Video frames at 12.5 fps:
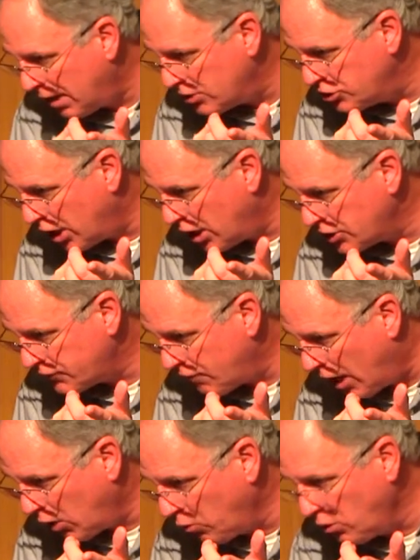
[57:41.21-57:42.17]
by John's
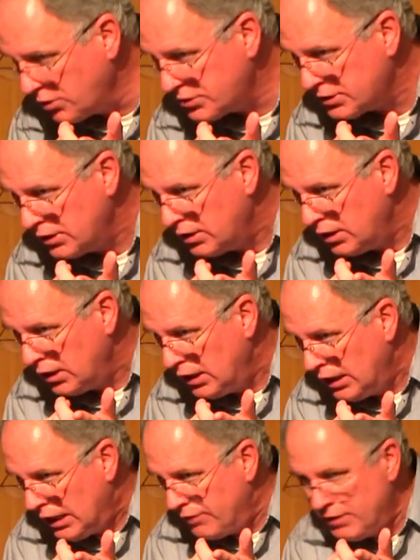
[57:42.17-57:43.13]
followers.
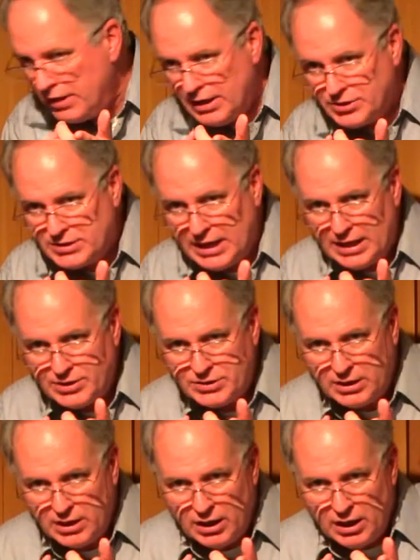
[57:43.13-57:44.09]
And then it says